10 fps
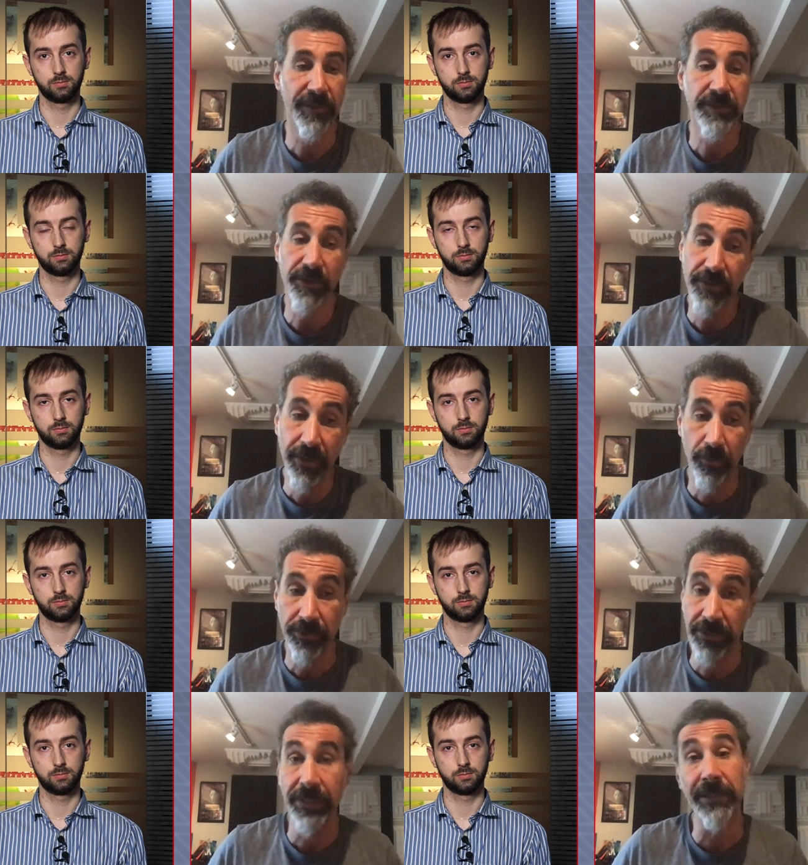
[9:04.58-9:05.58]
Speaker 1: this year that were
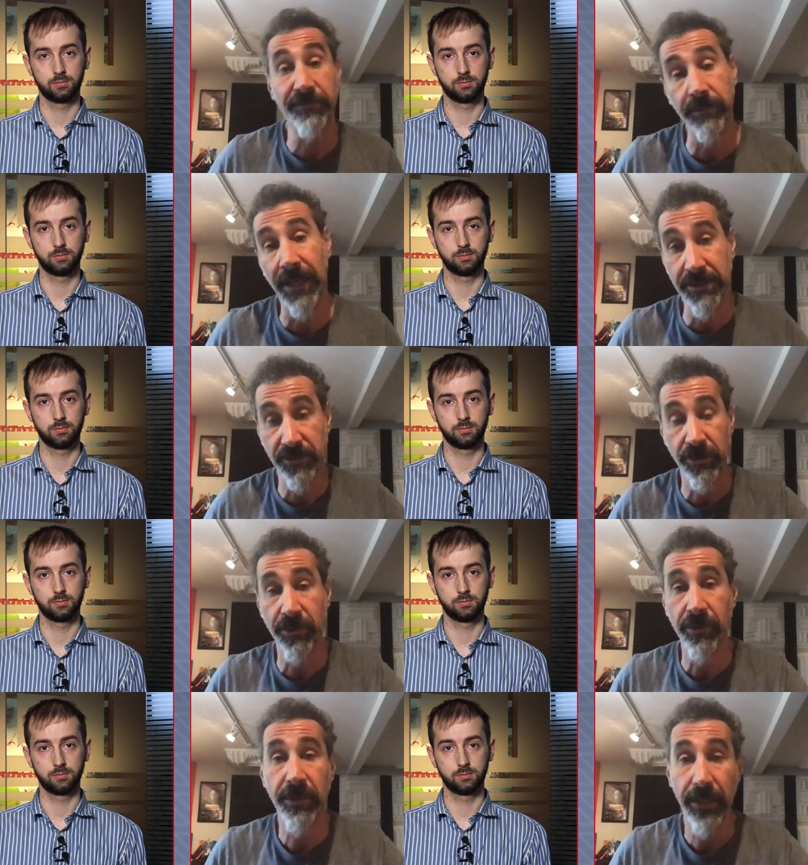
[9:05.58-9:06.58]
delayed from last
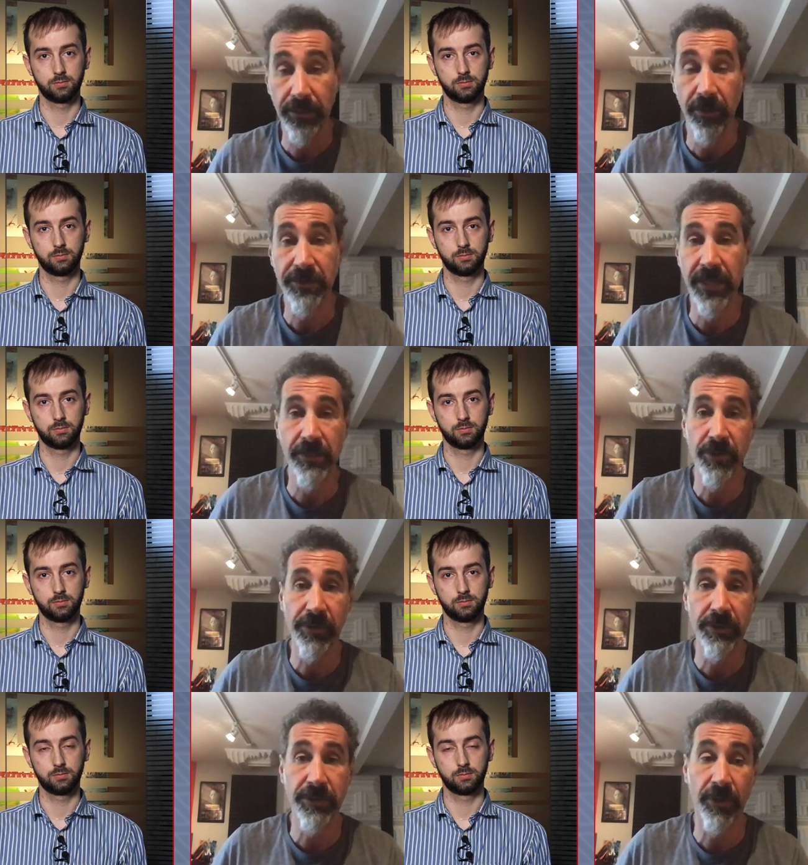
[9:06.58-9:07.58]
year in Los
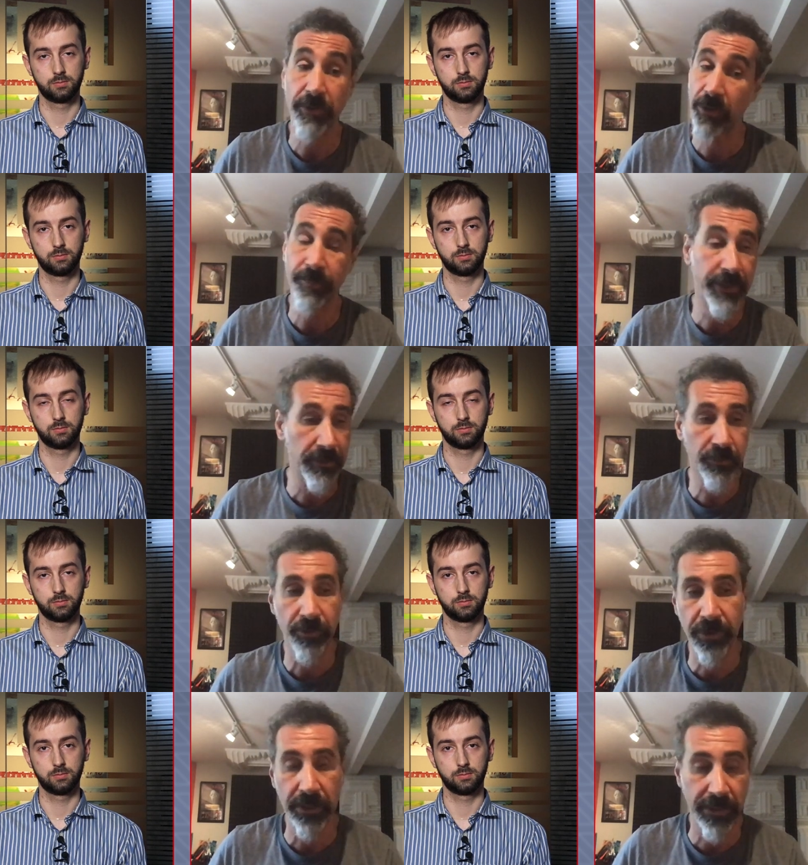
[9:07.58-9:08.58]
Angeles. Our European
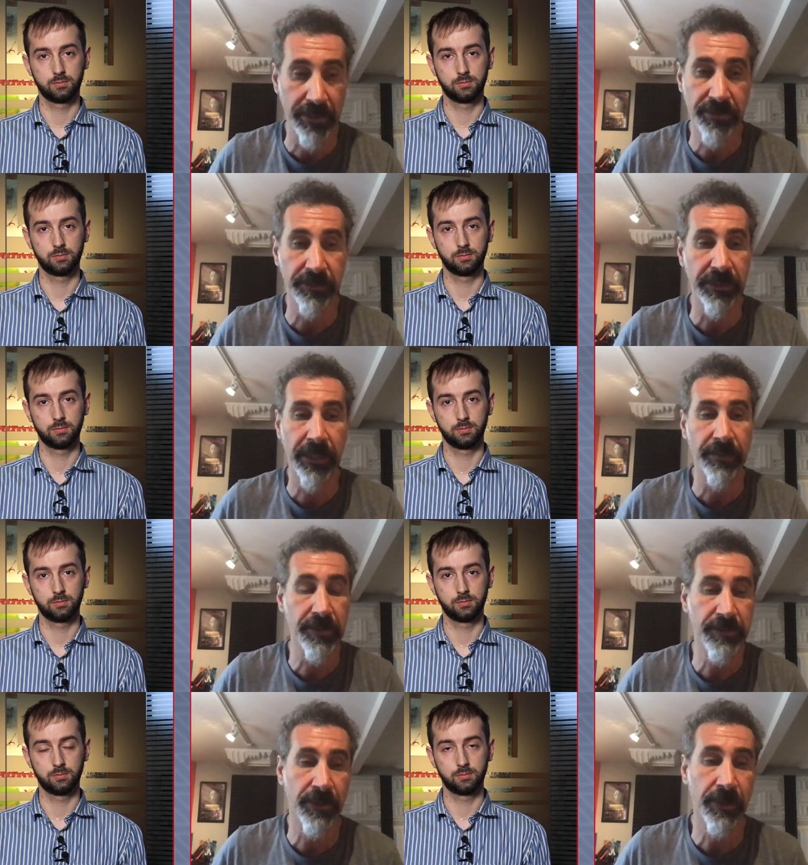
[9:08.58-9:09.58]
tour got canceled again
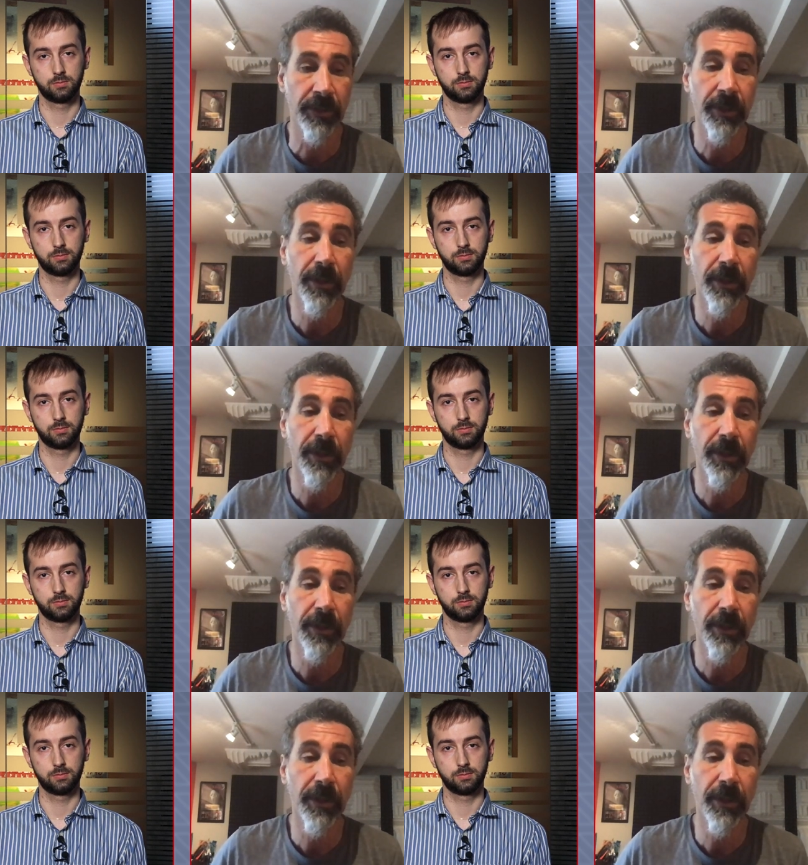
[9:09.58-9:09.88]
this year.